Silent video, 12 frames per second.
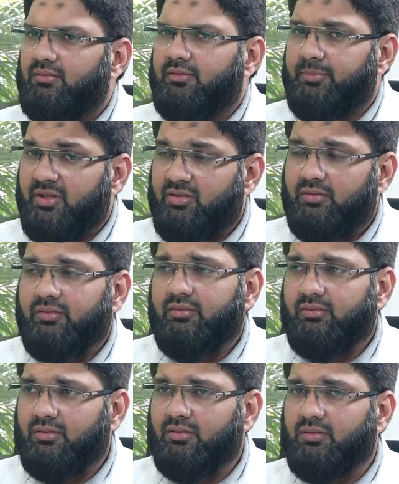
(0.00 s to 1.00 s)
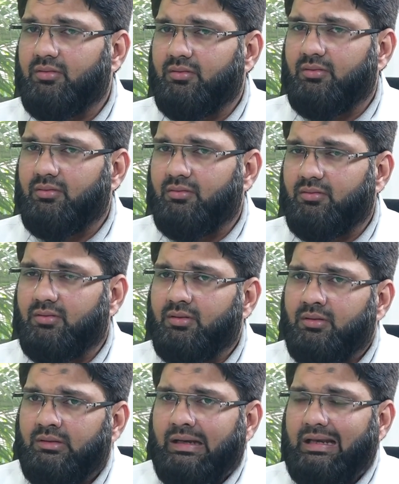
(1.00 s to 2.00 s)
the patient is
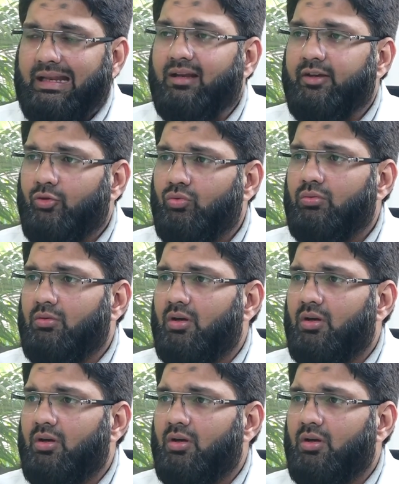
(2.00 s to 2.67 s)
likely to